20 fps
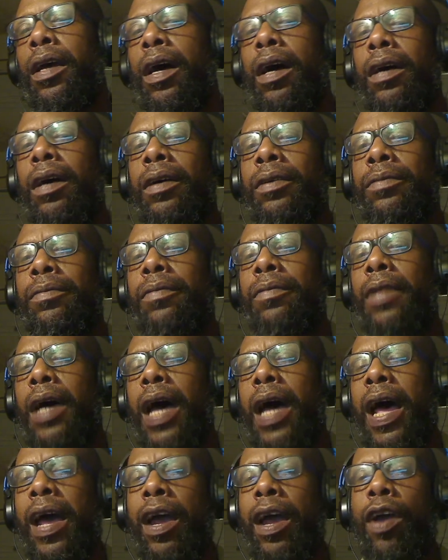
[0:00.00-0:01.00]

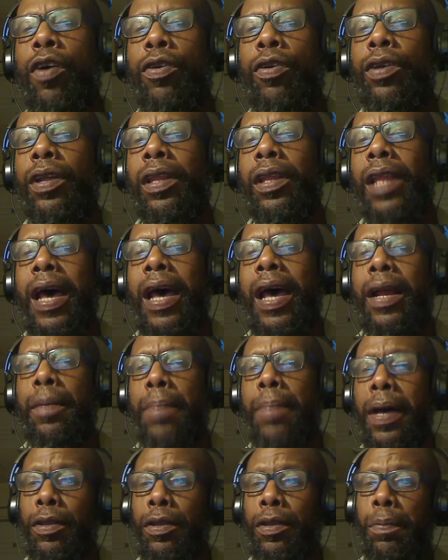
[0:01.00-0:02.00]
I heard a lot
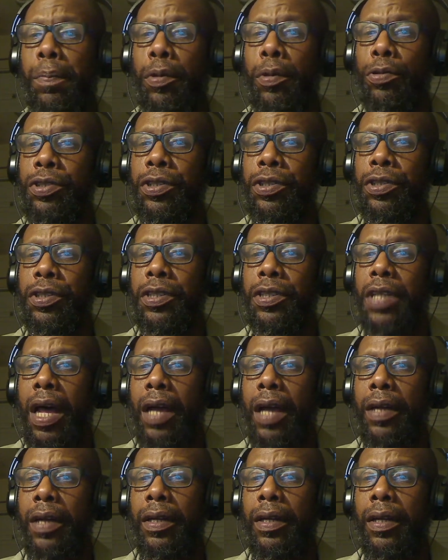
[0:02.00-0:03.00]
about the booster
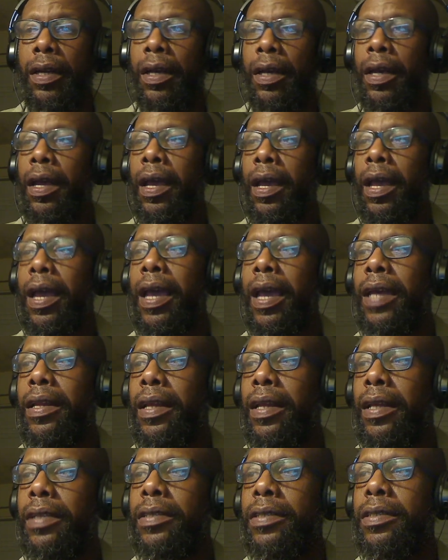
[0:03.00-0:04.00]
shot,
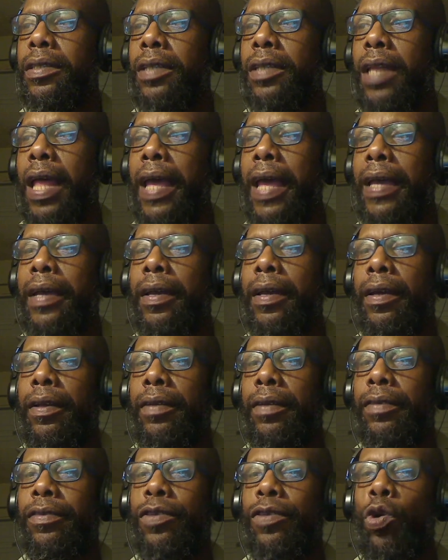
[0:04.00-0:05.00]
and it's like,
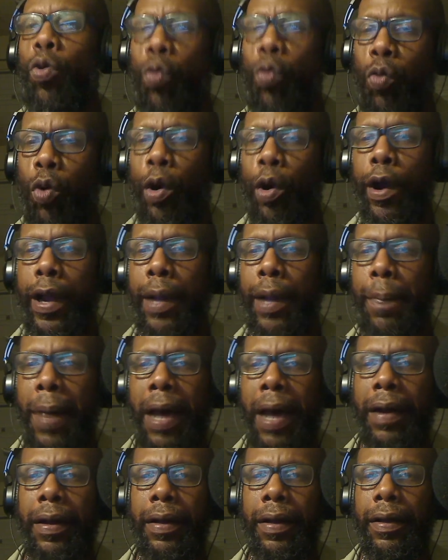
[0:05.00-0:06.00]
don't worry
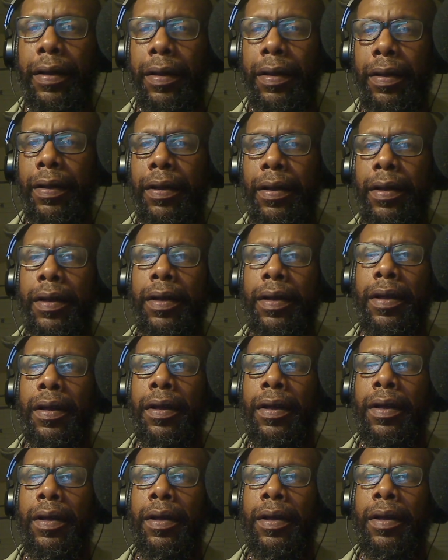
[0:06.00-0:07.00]
about it,
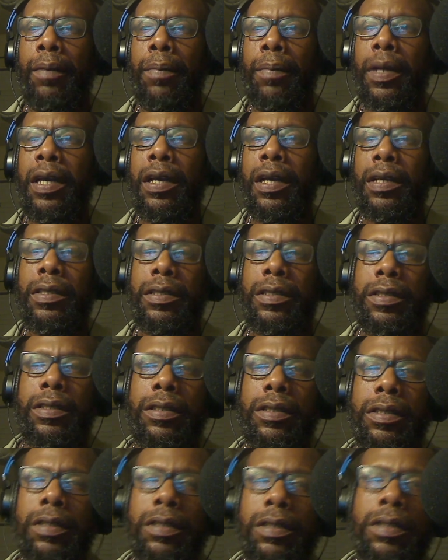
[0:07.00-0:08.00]

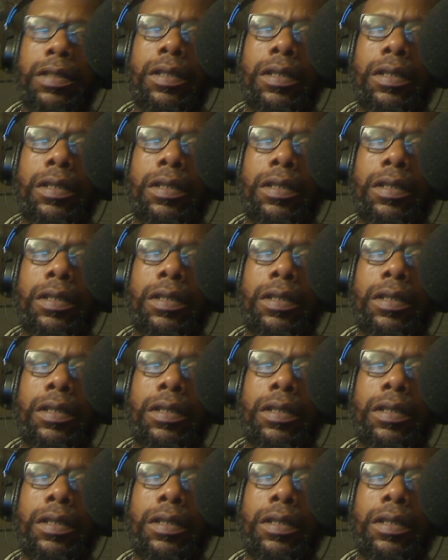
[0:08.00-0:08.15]
because